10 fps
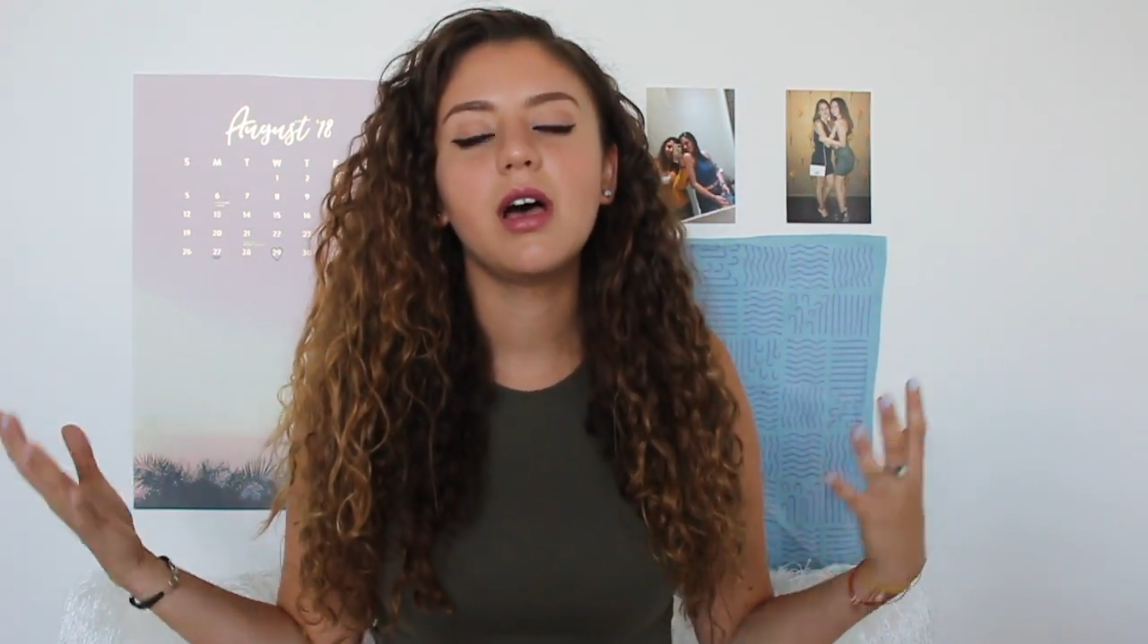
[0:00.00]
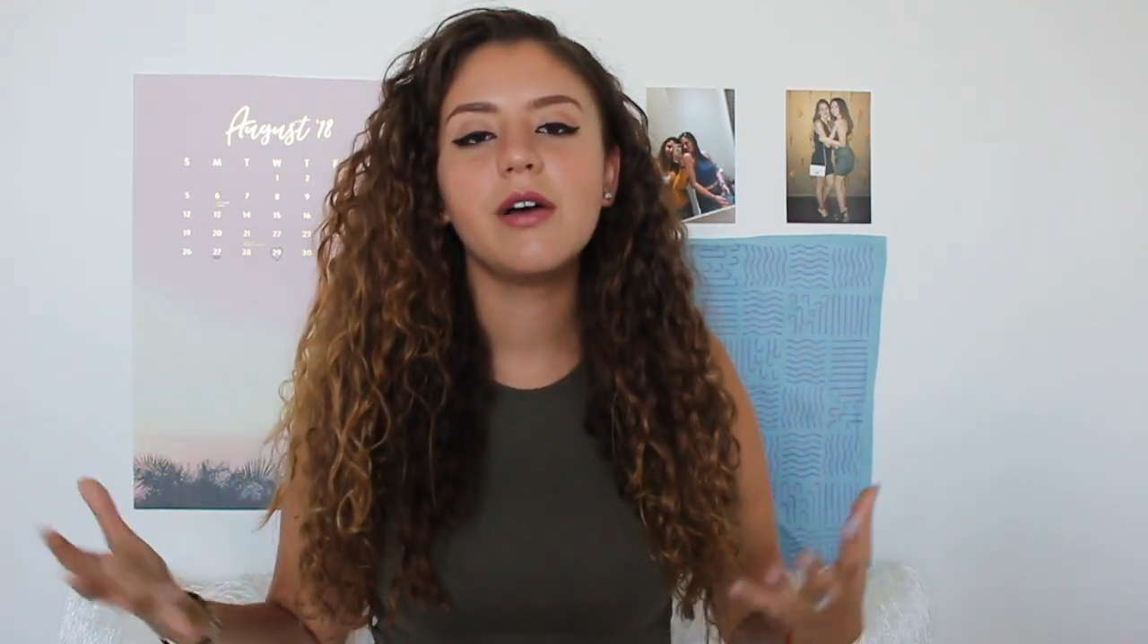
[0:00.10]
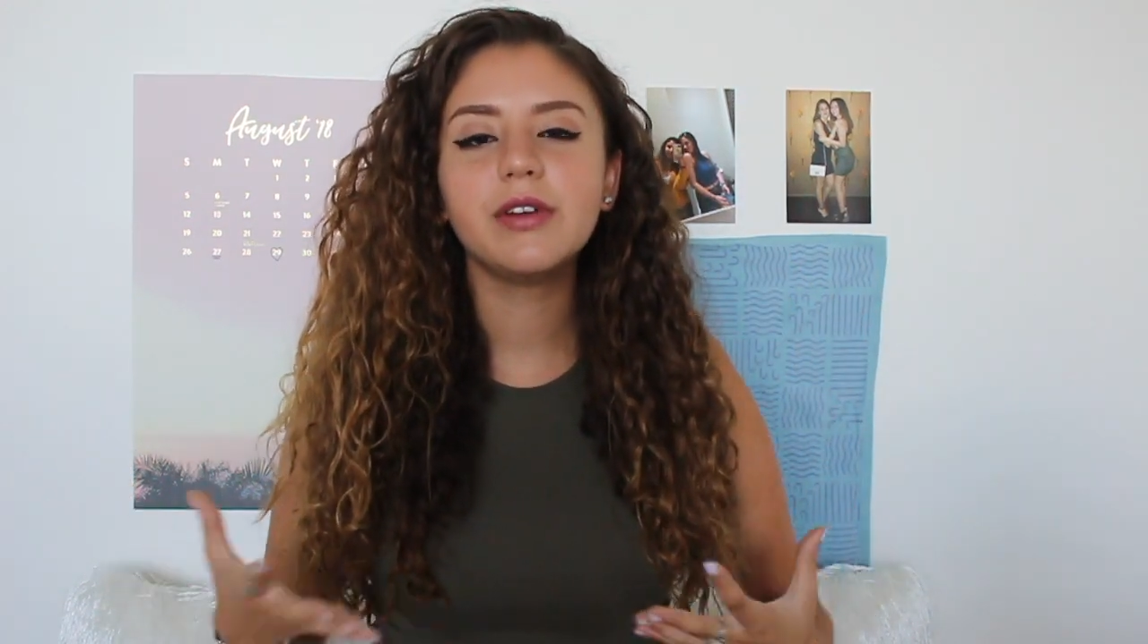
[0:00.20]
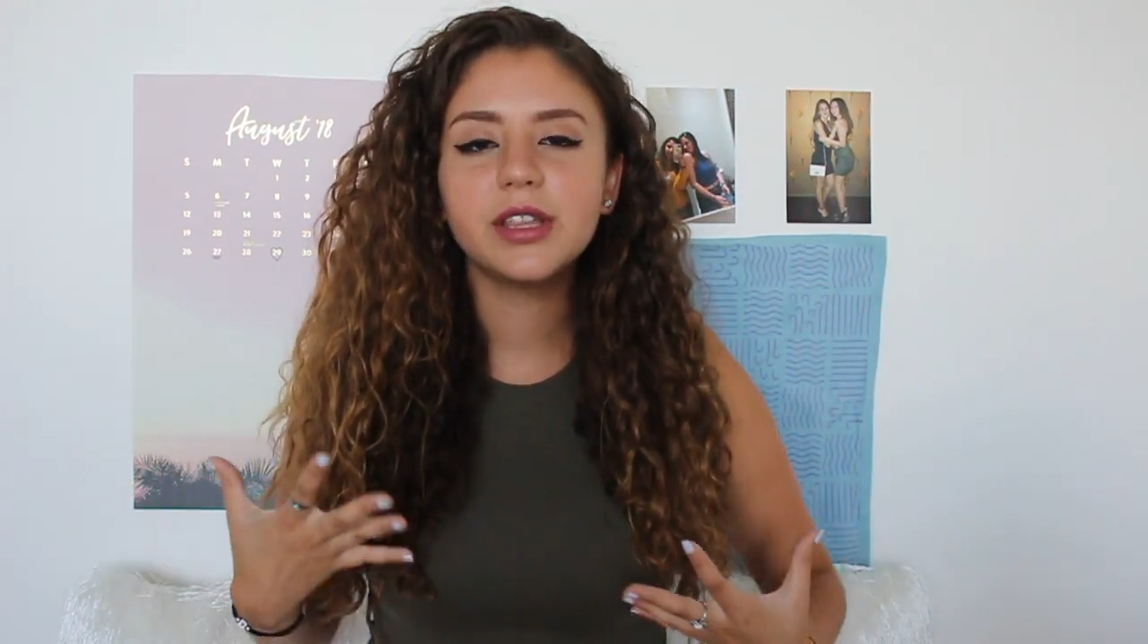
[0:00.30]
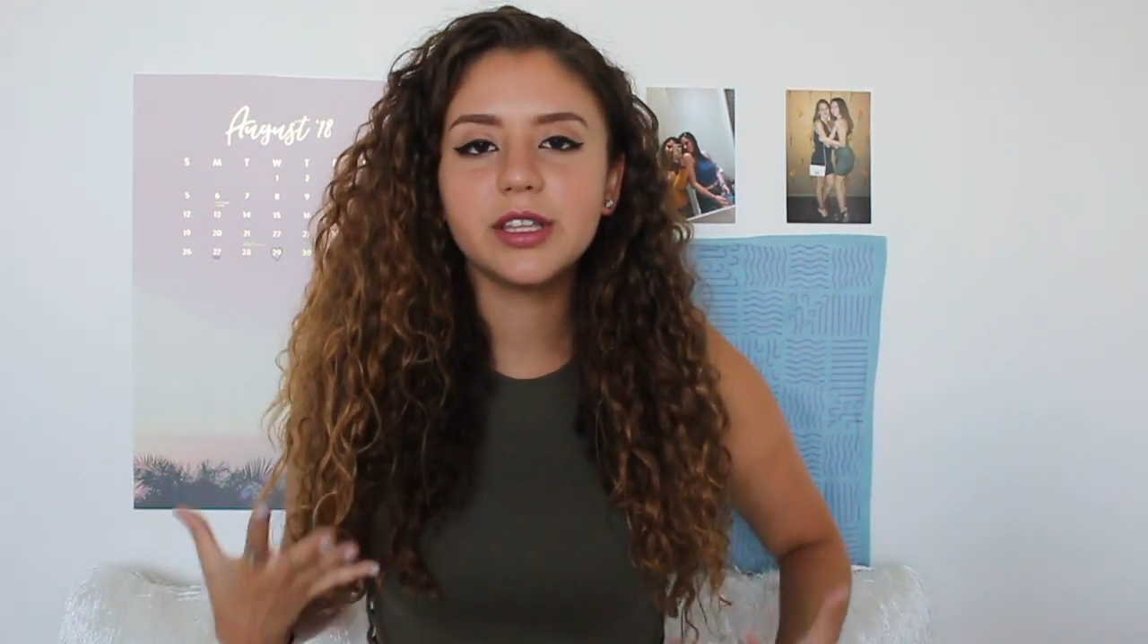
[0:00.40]

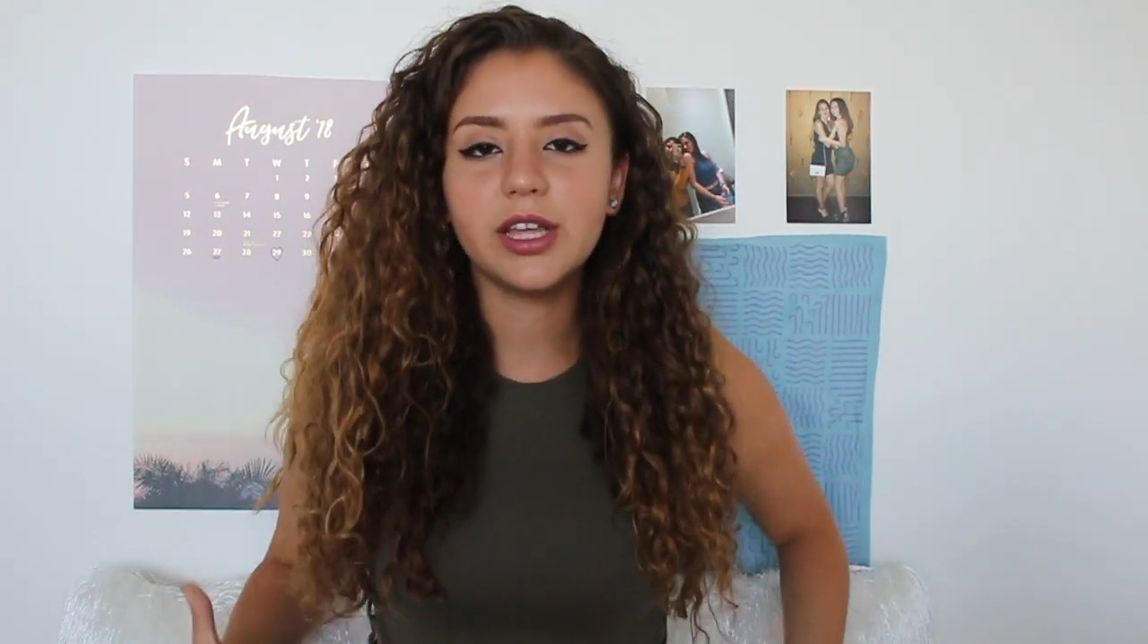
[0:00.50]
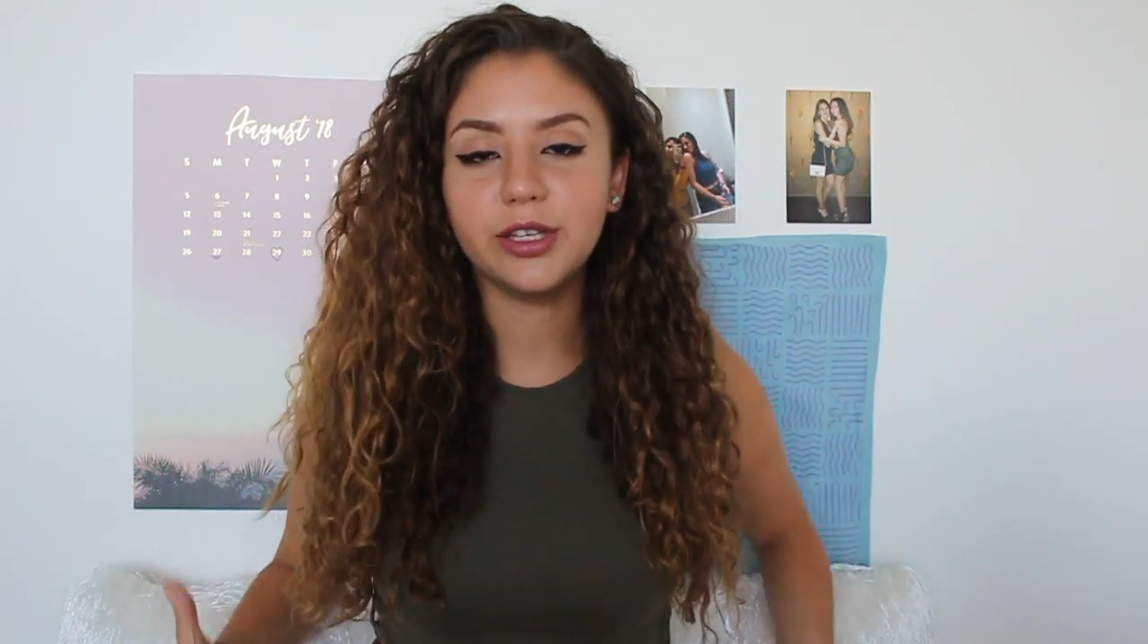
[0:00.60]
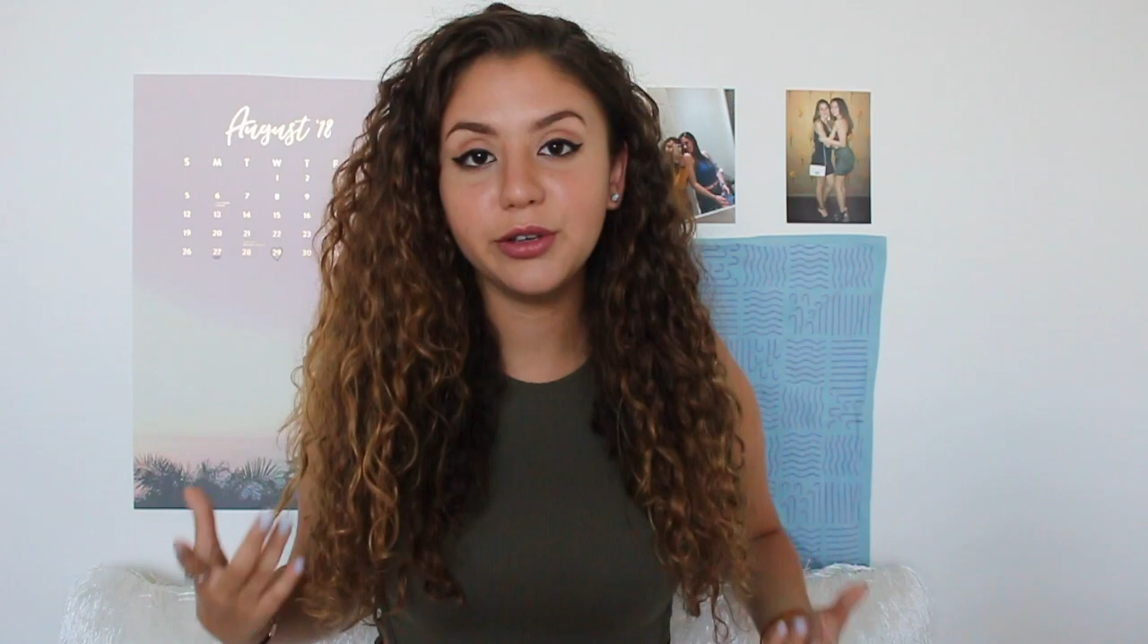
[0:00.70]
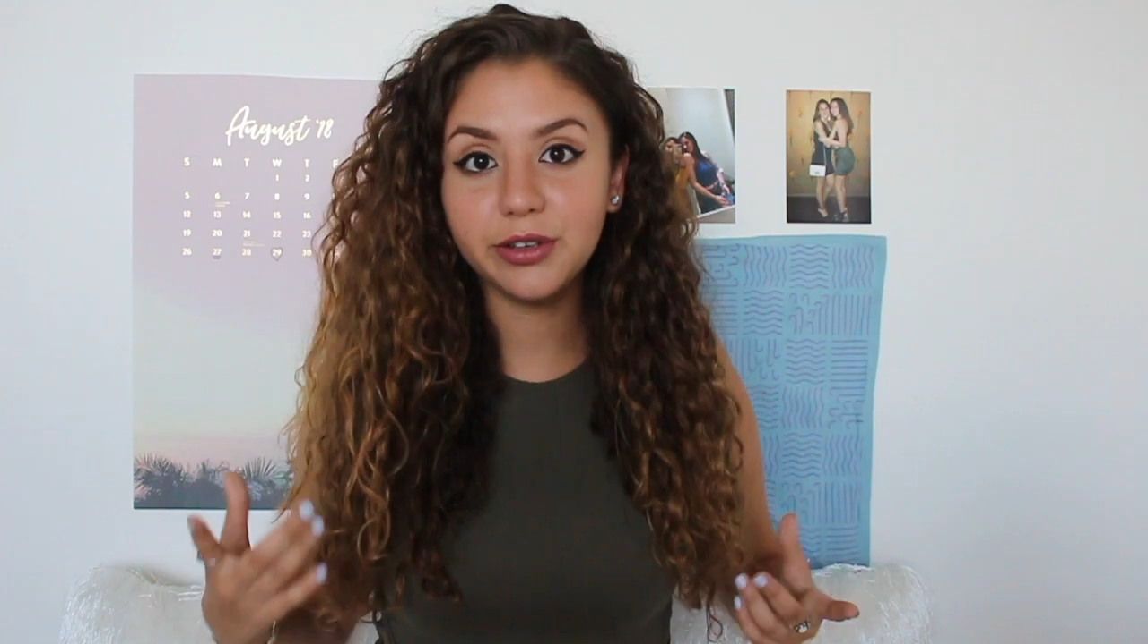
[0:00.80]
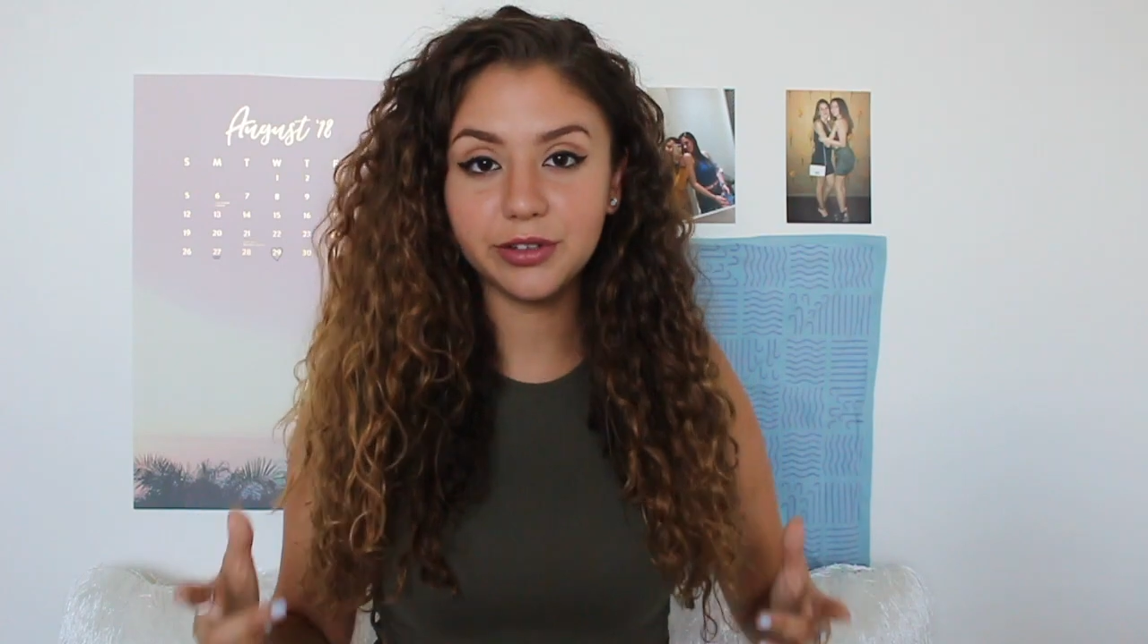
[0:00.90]
everything
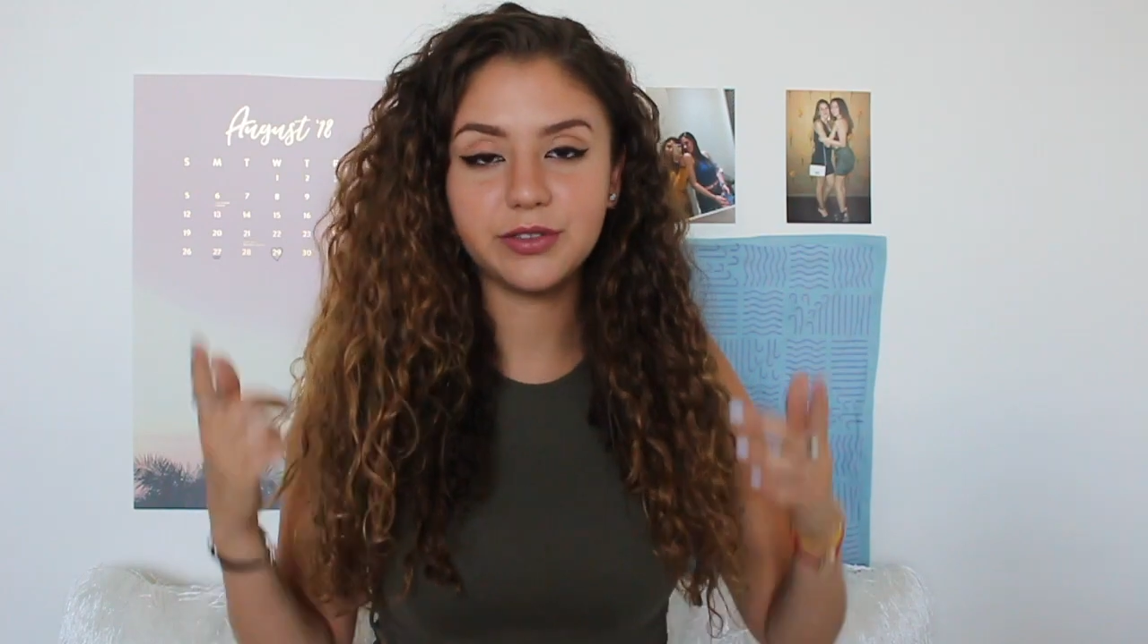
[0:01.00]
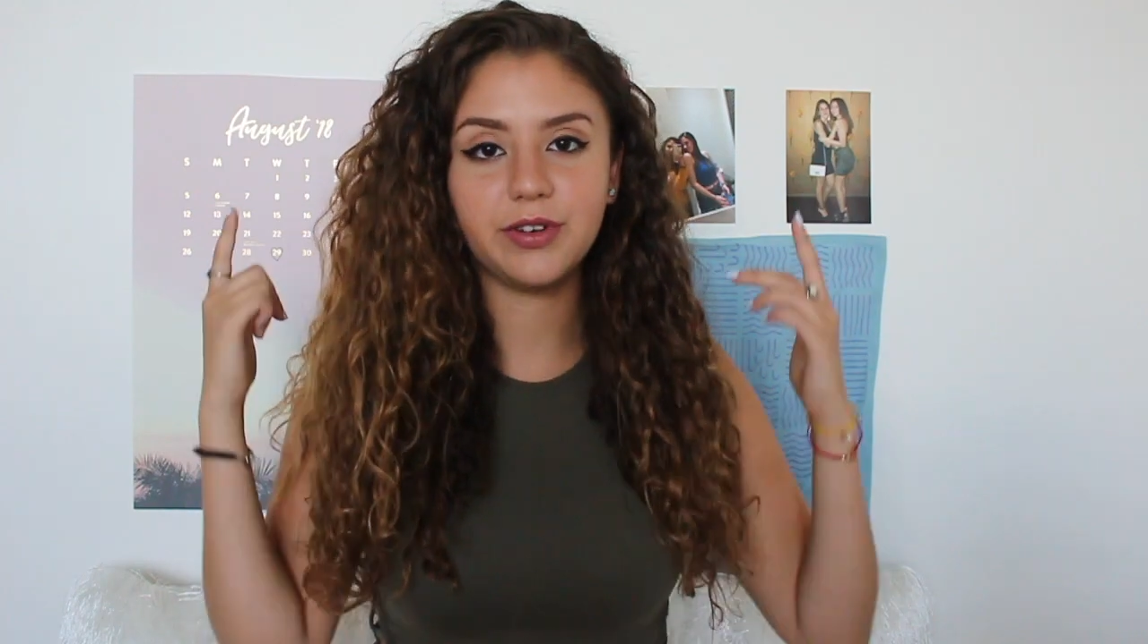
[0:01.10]
that you use